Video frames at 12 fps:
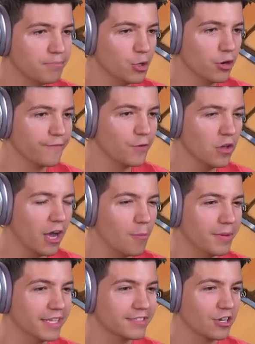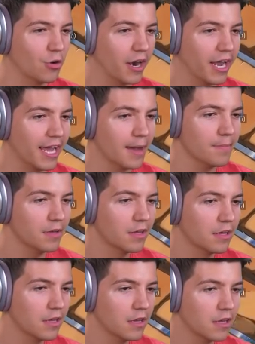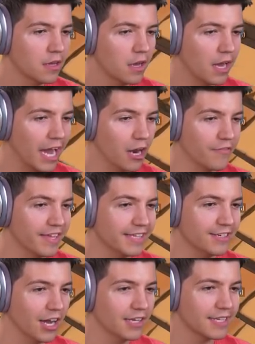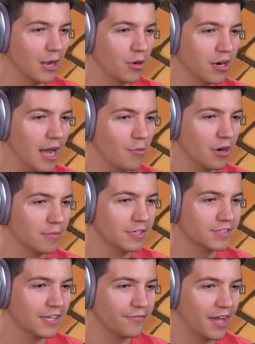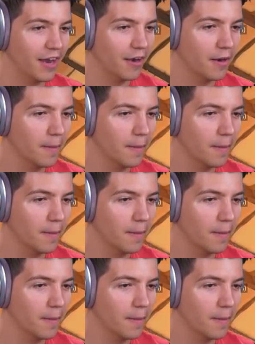Beautiful. I hope he doesn't know where I am. I don't think he does. I want I want him to sit there.